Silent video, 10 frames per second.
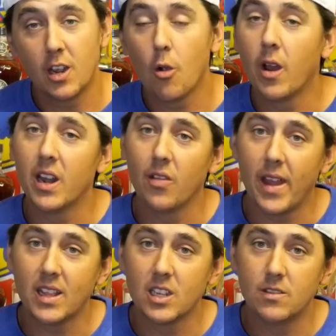go ahead and
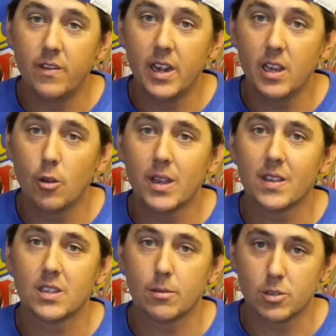like this video, hit
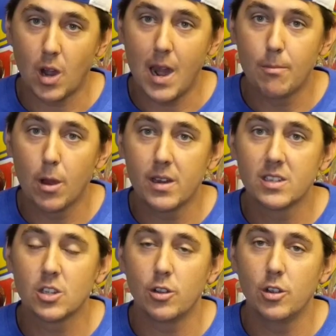the subscribe
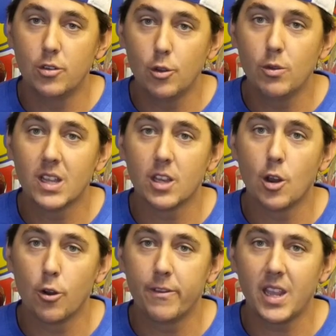button so you do get the
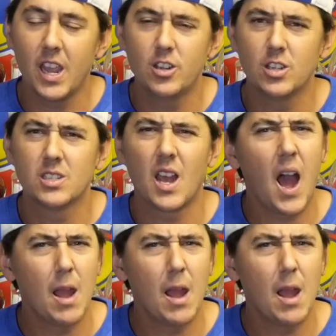notifications.